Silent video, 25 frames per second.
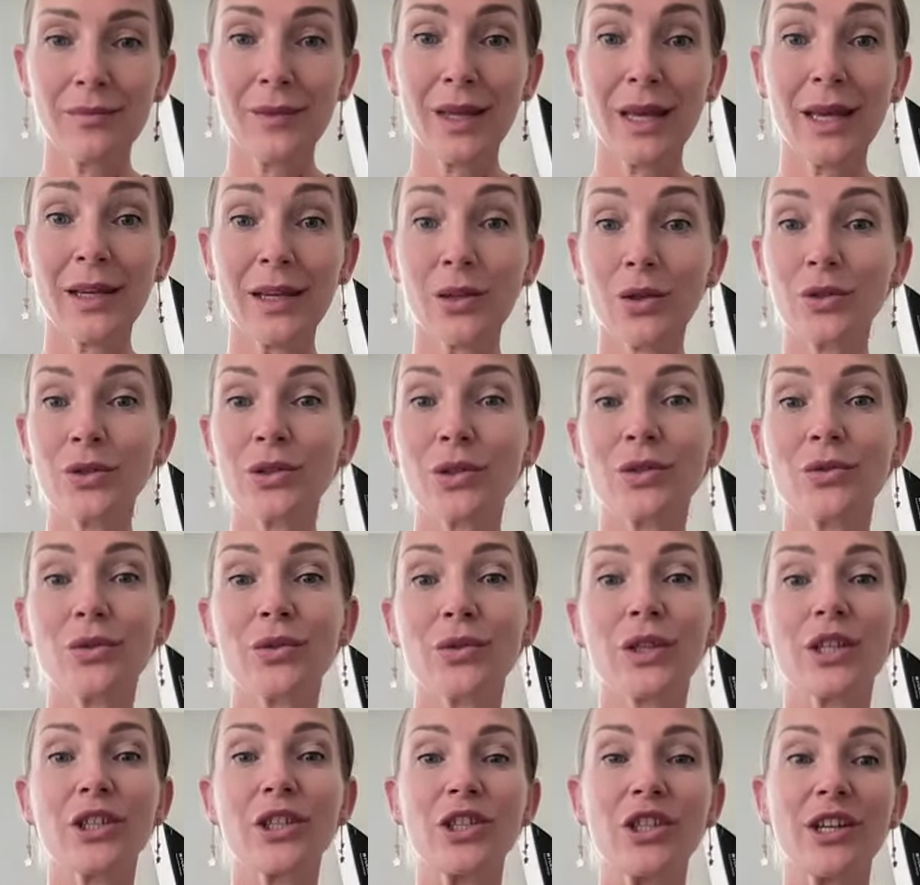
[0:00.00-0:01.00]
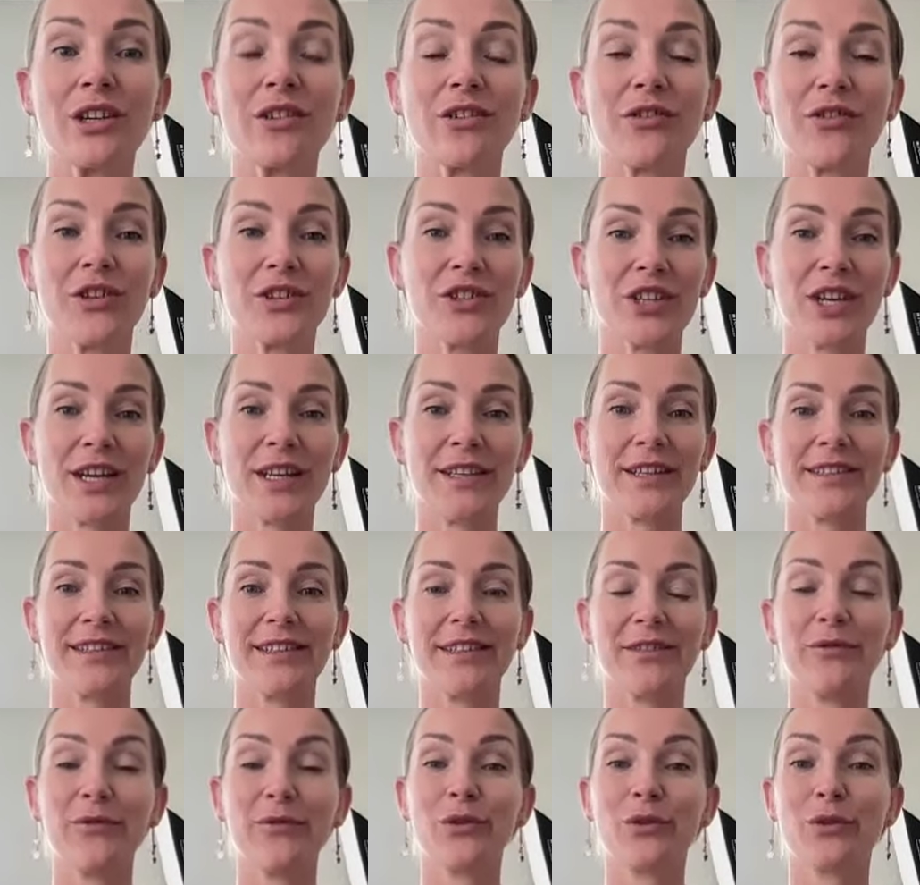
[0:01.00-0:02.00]
And also you can share in the chat
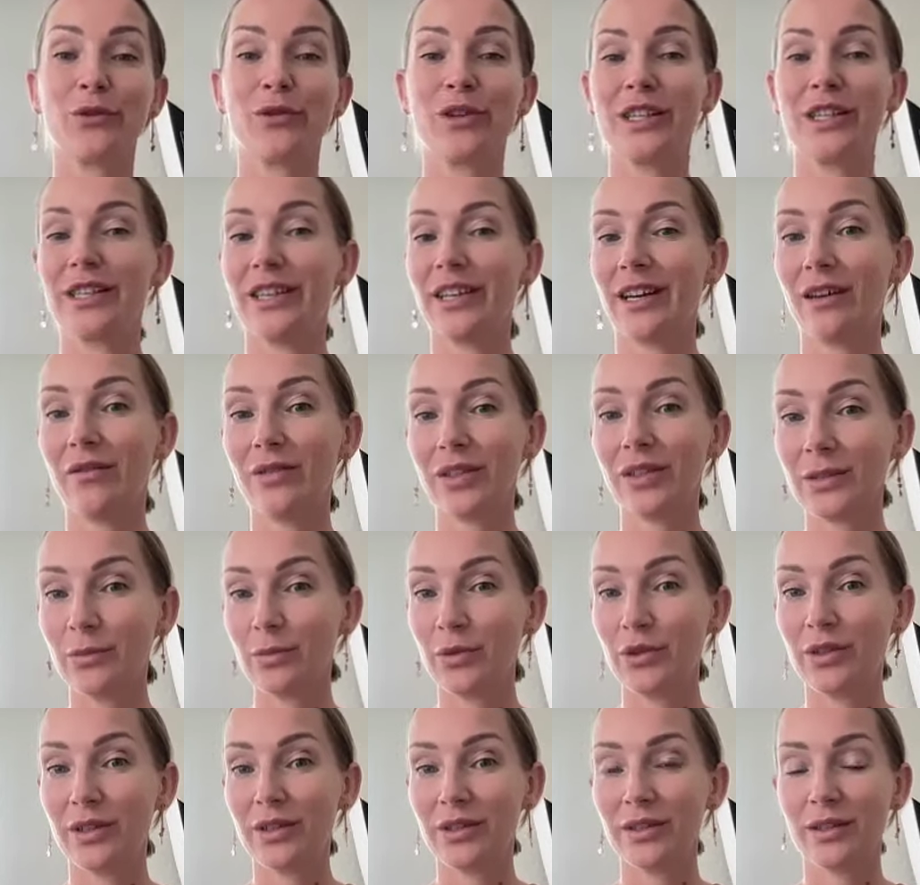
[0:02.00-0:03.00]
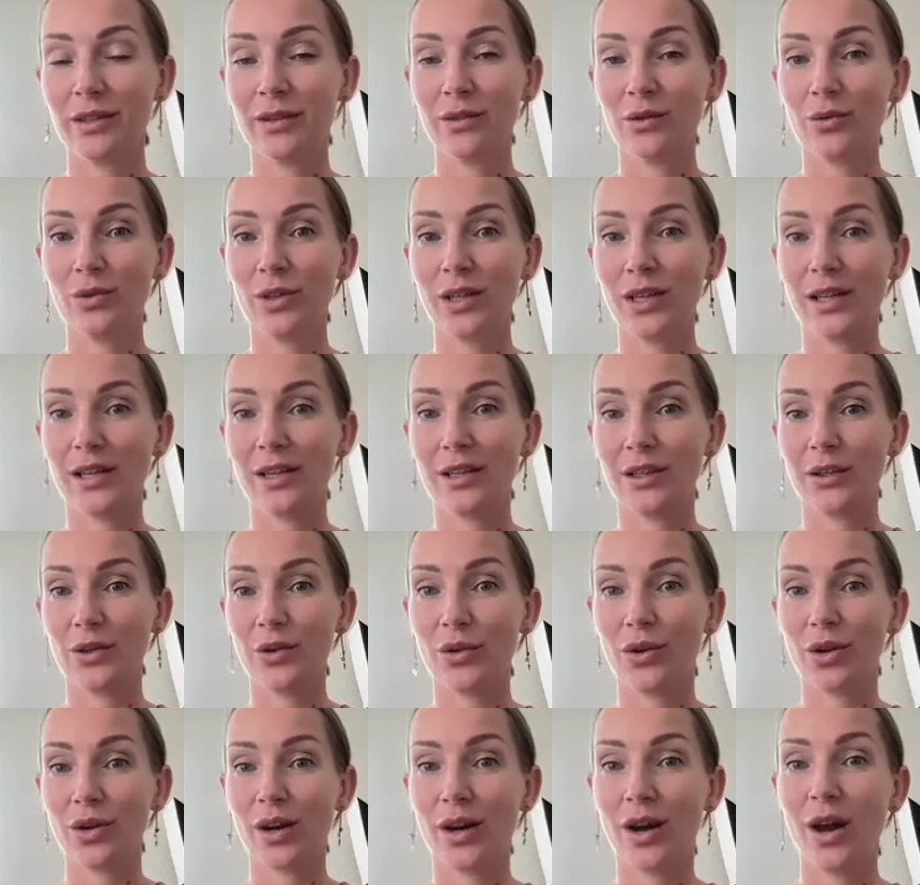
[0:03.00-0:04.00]
if you already have experience in Kundalini
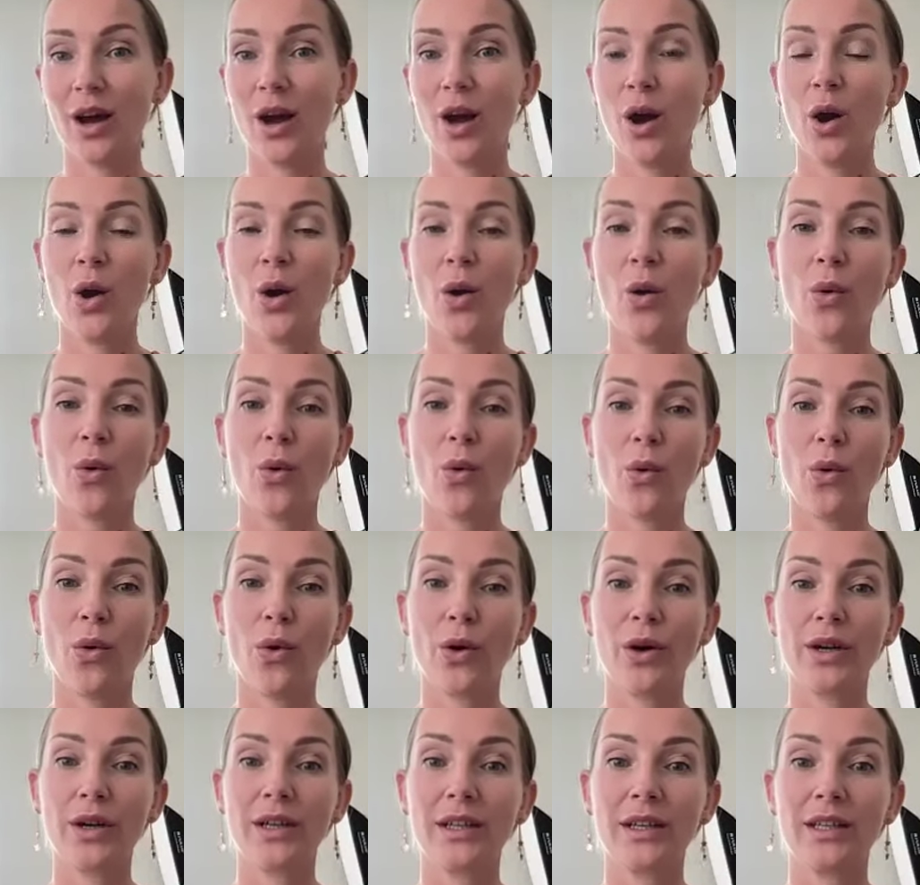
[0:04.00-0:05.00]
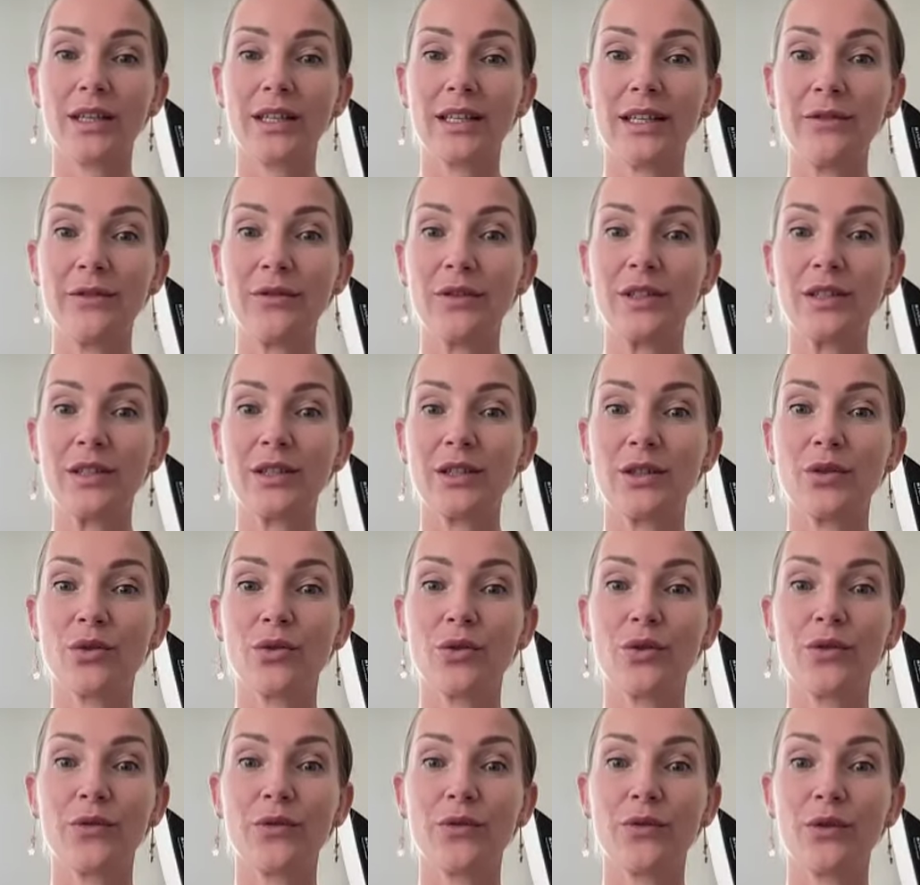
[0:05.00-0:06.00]
Yoga or if it's
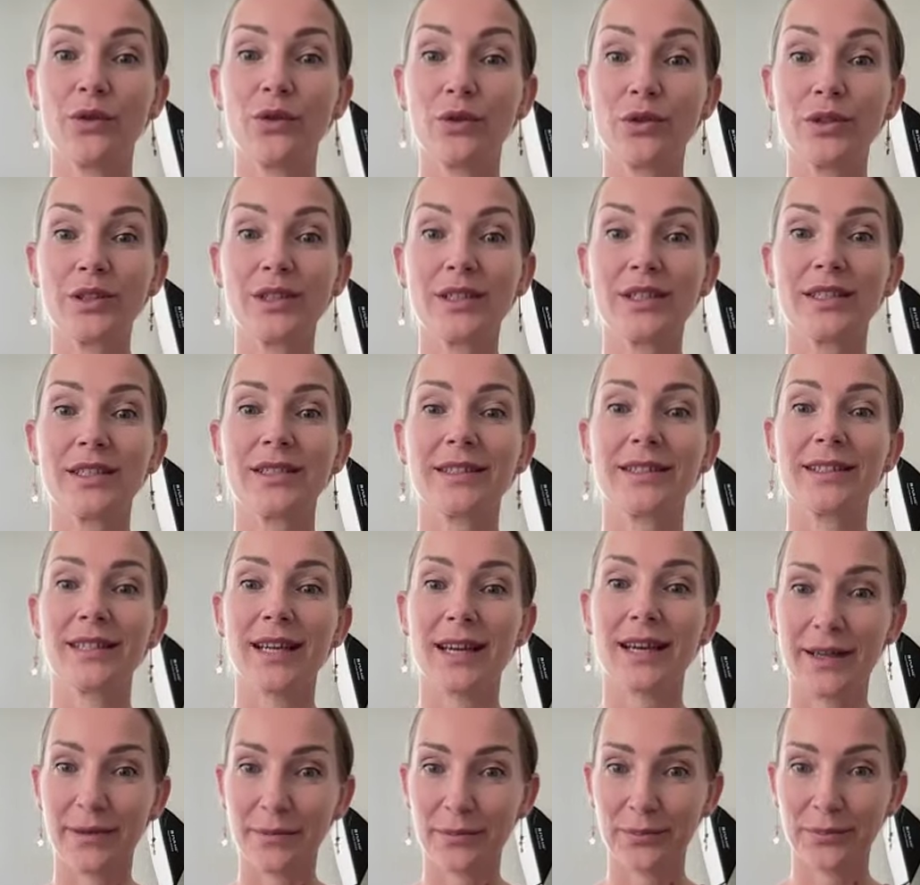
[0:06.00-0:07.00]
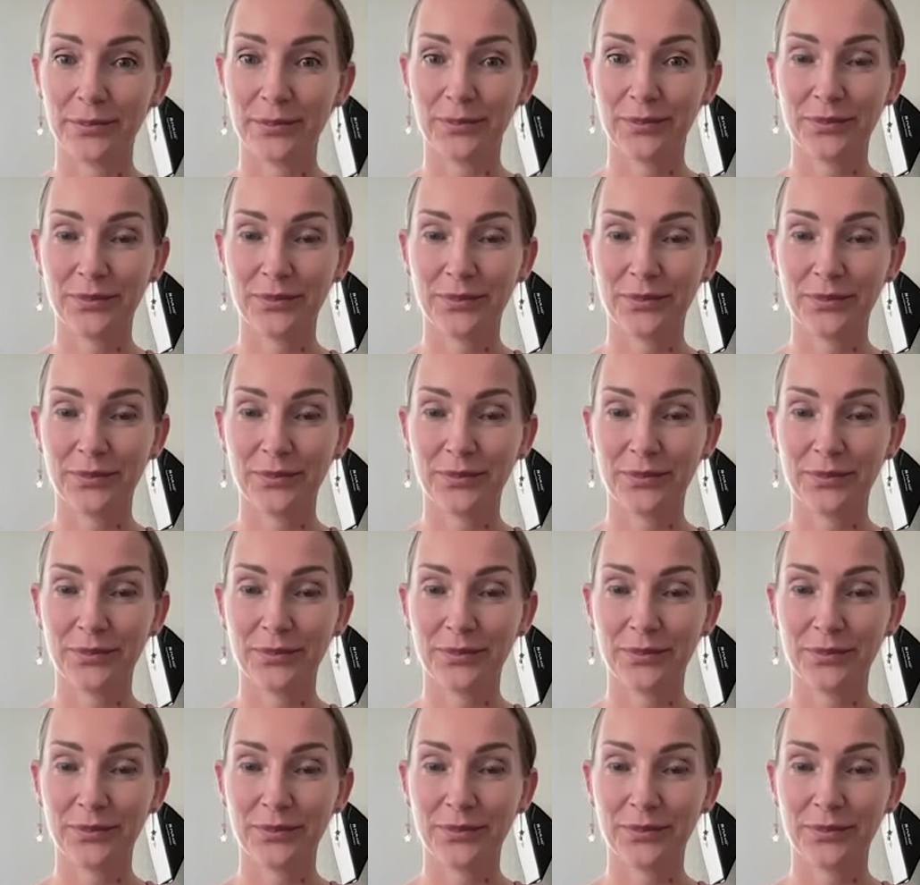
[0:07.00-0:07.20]
your first time.